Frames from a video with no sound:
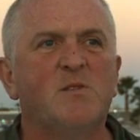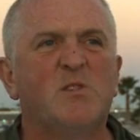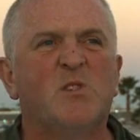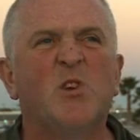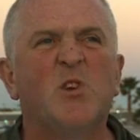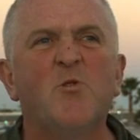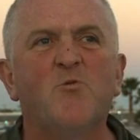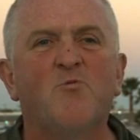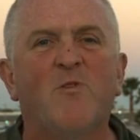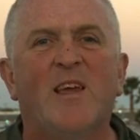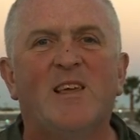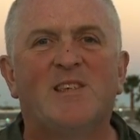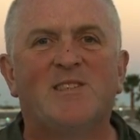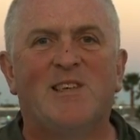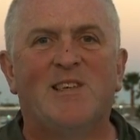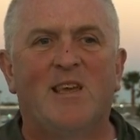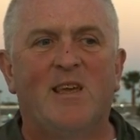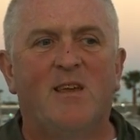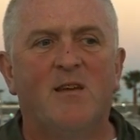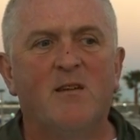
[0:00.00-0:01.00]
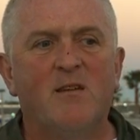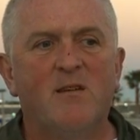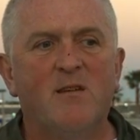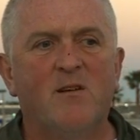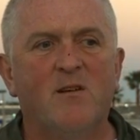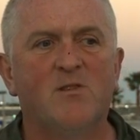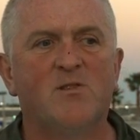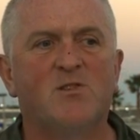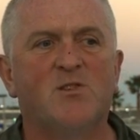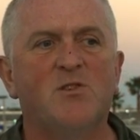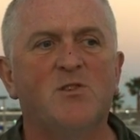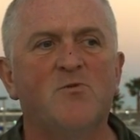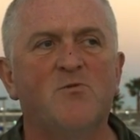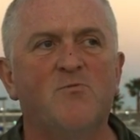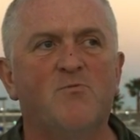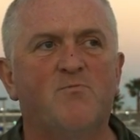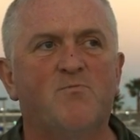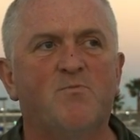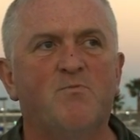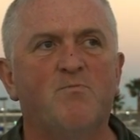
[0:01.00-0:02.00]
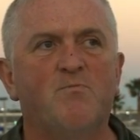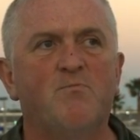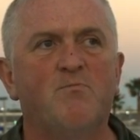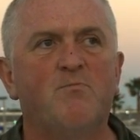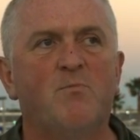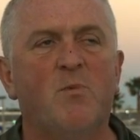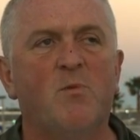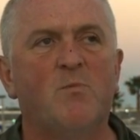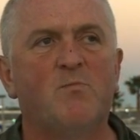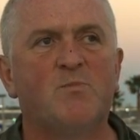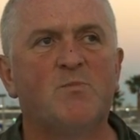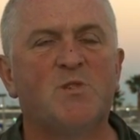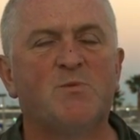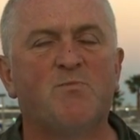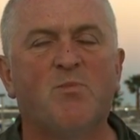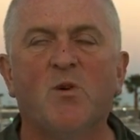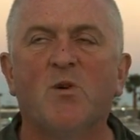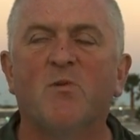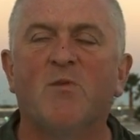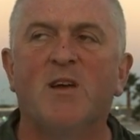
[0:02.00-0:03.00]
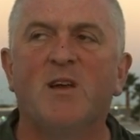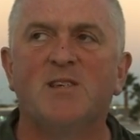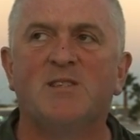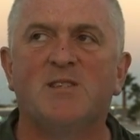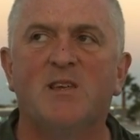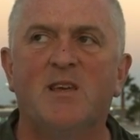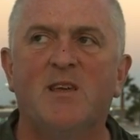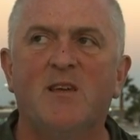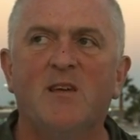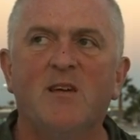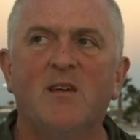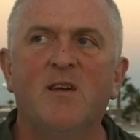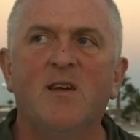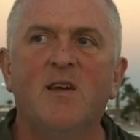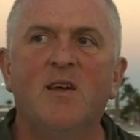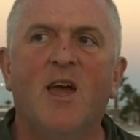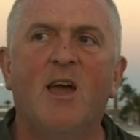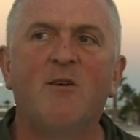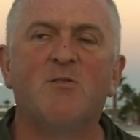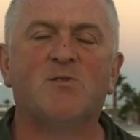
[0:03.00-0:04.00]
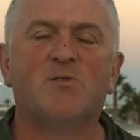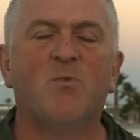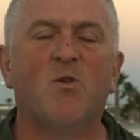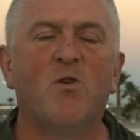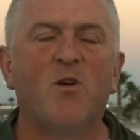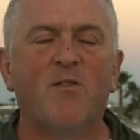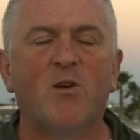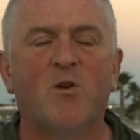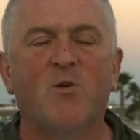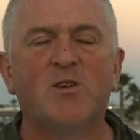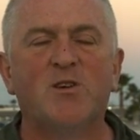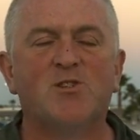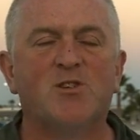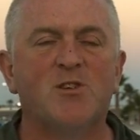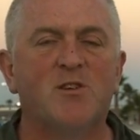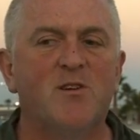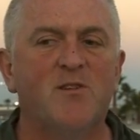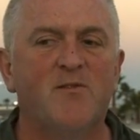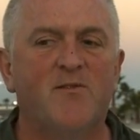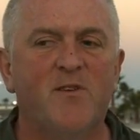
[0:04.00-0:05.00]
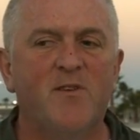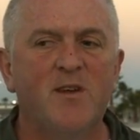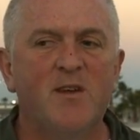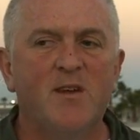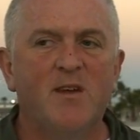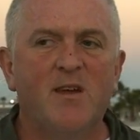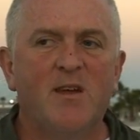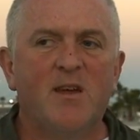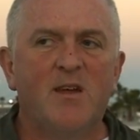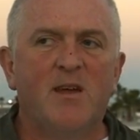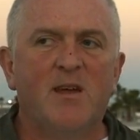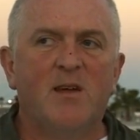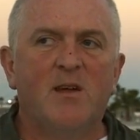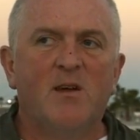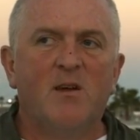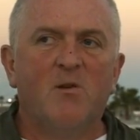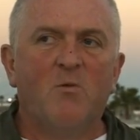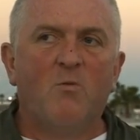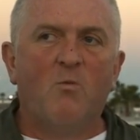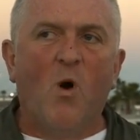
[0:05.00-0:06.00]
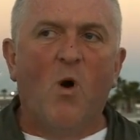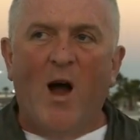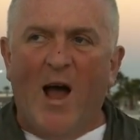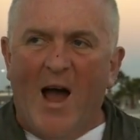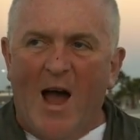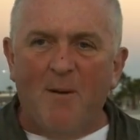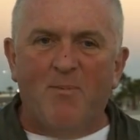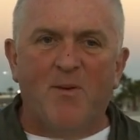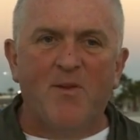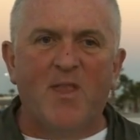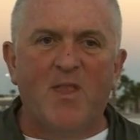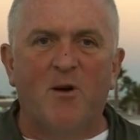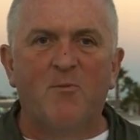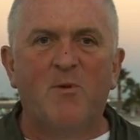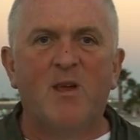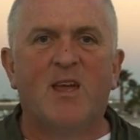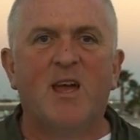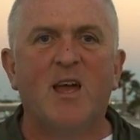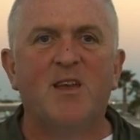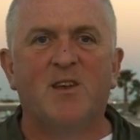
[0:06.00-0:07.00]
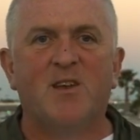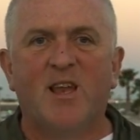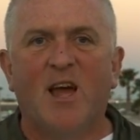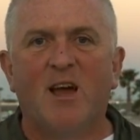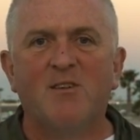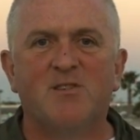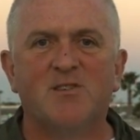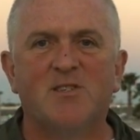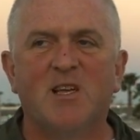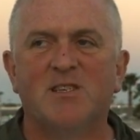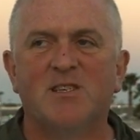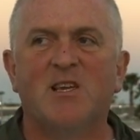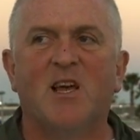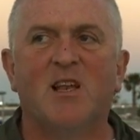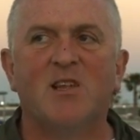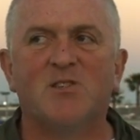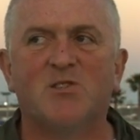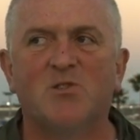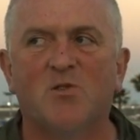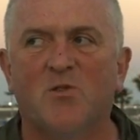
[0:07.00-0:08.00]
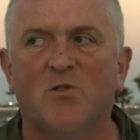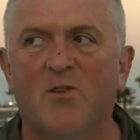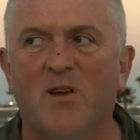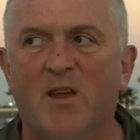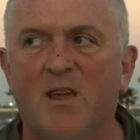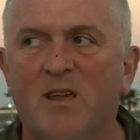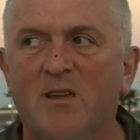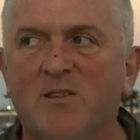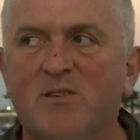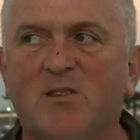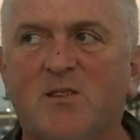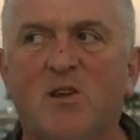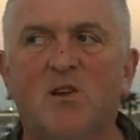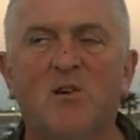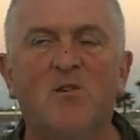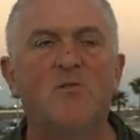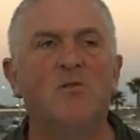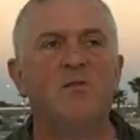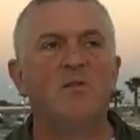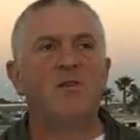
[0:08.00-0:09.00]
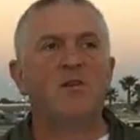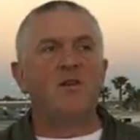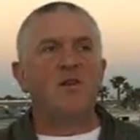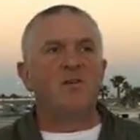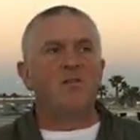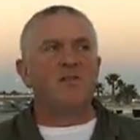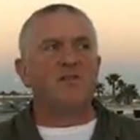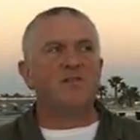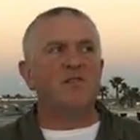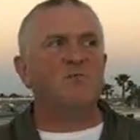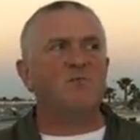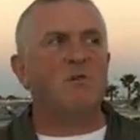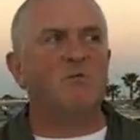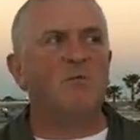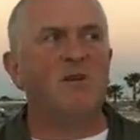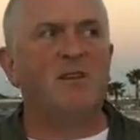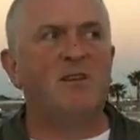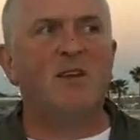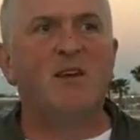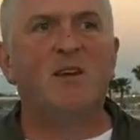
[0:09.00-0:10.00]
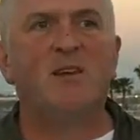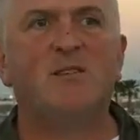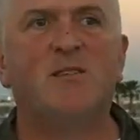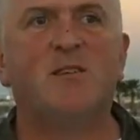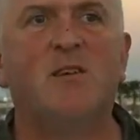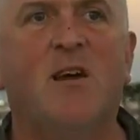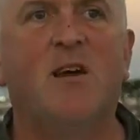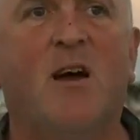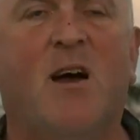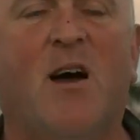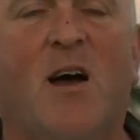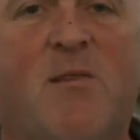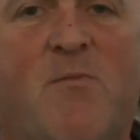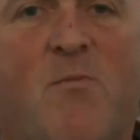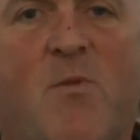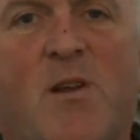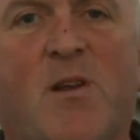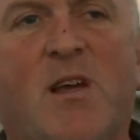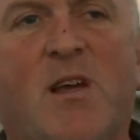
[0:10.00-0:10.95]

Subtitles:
too racy or too sport racy, it was more a question of what happened that weekend and how does that tell a story. So this is what we did, what